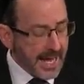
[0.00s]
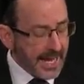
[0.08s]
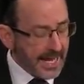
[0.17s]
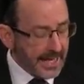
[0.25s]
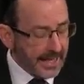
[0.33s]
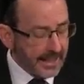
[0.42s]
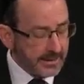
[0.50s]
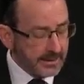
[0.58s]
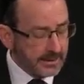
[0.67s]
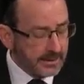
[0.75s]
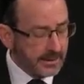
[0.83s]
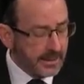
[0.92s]
and
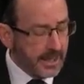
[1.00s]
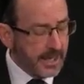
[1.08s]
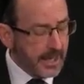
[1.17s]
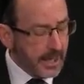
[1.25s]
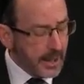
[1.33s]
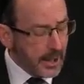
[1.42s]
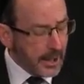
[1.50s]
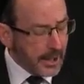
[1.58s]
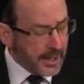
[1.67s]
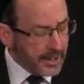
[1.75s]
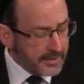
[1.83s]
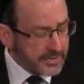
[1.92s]

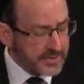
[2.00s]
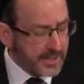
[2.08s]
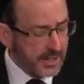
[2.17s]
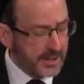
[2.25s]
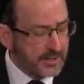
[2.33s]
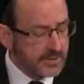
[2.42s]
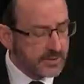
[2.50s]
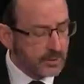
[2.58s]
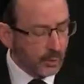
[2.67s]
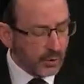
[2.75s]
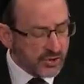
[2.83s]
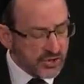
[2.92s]
his sons
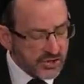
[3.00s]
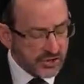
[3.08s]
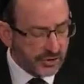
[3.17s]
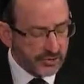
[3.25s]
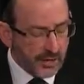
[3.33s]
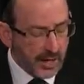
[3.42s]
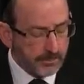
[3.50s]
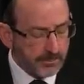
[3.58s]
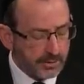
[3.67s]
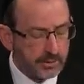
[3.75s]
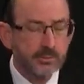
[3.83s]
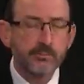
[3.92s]
will stir up,
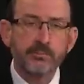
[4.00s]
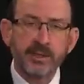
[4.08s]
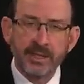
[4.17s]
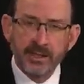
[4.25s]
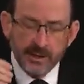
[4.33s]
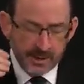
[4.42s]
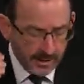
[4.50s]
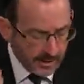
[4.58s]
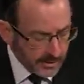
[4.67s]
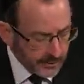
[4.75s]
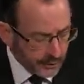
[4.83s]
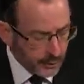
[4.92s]
meaning
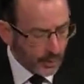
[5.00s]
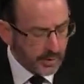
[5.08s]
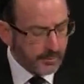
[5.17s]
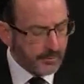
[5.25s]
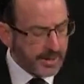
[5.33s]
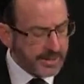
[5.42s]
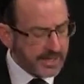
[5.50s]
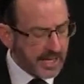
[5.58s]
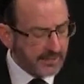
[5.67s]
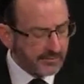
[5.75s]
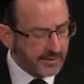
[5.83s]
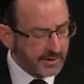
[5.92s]
they're going to make
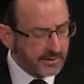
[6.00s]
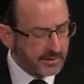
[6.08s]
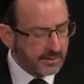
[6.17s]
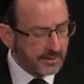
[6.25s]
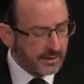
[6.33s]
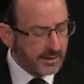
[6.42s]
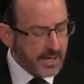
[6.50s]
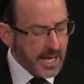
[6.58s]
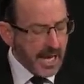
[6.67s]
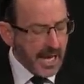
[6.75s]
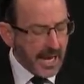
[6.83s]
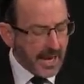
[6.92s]
conflict,
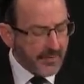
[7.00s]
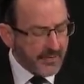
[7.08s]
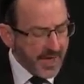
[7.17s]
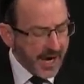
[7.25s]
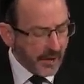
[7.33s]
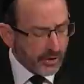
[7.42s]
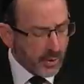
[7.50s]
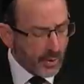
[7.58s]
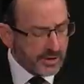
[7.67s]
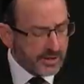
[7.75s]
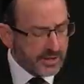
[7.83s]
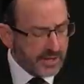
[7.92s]
and they are
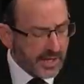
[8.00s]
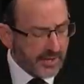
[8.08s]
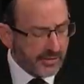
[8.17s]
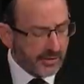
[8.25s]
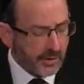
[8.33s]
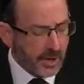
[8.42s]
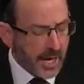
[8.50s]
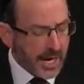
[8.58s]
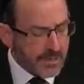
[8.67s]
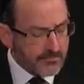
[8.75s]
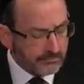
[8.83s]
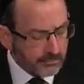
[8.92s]
going to gather
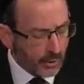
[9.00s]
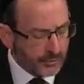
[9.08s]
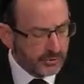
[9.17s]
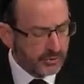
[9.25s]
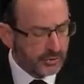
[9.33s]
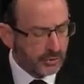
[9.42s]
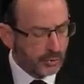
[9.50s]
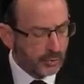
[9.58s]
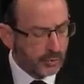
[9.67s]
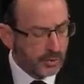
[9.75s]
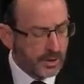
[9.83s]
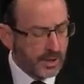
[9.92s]
a
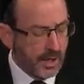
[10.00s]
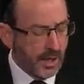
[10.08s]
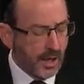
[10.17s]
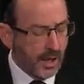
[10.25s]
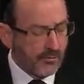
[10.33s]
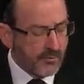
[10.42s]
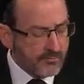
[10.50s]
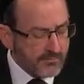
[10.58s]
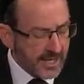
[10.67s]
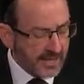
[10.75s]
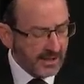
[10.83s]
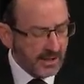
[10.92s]
multitude of
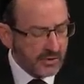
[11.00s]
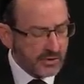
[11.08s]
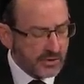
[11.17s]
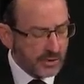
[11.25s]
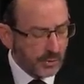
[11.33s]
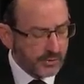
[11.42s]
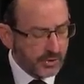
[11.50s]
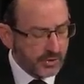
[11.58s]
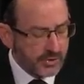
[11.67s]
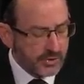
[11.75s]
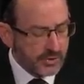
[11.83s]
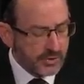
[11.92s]
many
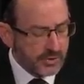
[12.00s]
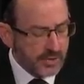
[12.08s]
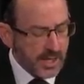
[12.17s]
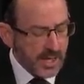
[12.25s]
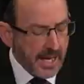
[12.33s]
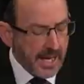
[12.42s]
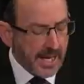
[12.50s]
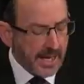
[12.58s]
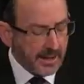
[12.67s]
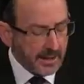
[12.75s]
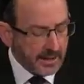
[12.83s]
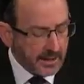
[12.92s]
soldiers.
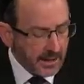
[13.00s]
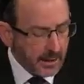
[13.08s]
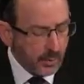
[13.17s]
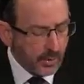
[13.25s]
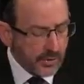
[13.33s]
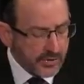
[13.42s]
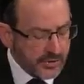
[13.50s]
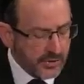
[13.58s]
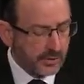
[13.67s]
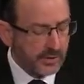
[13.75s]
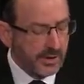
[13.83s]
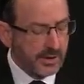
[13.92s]
And he will
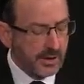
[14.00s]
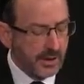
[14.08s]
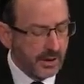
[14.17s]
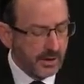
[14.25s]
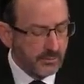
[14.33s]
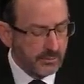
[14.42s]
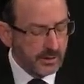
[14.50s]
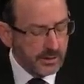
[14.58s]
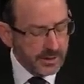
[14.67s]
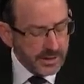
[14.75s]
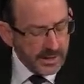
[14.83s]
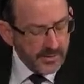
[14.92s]
certainly come
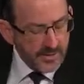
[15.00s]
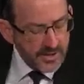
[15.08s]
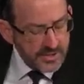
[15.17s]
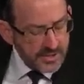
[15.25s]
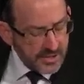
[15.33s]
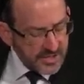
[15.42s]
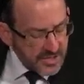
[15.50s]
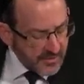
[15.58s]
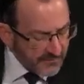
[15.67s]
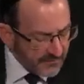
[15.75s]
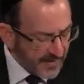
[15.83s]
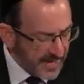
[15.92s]
in this, this
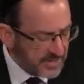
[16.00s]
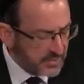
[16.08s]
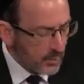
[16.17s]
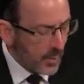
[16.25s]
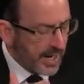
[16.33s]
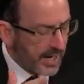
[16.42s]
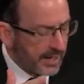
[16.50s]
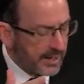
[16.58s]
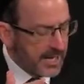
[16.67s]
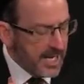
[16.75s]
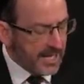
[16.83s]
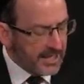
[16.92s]
fast way.
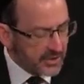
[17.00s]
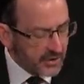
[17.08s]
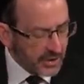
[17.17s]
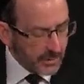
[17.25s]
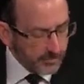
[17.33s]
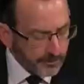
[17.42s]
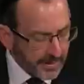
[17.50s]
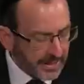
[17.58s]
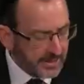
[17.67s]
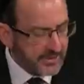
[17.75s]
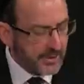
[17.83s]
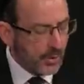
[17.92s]
He's going to
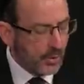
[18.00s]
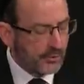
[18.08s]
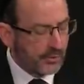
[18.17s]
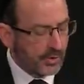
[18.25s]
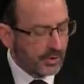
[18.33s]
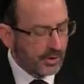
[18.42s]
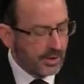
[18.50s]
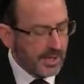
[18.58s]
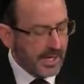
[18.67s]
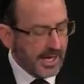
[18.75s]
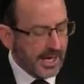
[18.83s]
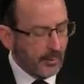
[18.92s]
pass over,
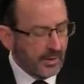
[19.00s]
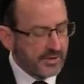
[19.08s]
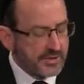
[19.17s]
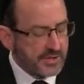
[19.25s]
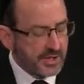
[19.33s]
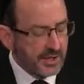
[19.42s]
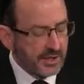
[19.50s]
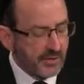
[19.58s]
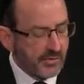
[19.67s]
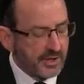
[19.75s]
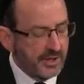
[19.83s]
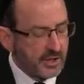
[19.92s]
and we see here
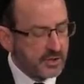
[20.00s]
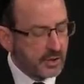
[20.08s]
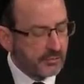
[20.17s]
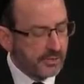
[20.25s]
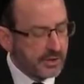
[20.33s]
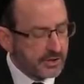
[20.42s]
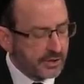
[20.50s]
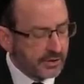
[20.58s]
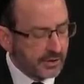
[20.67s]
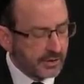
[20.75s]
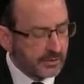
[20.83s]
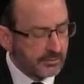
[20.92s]
that he's going to
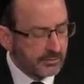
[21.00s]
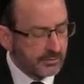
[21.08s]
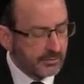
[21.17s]
return,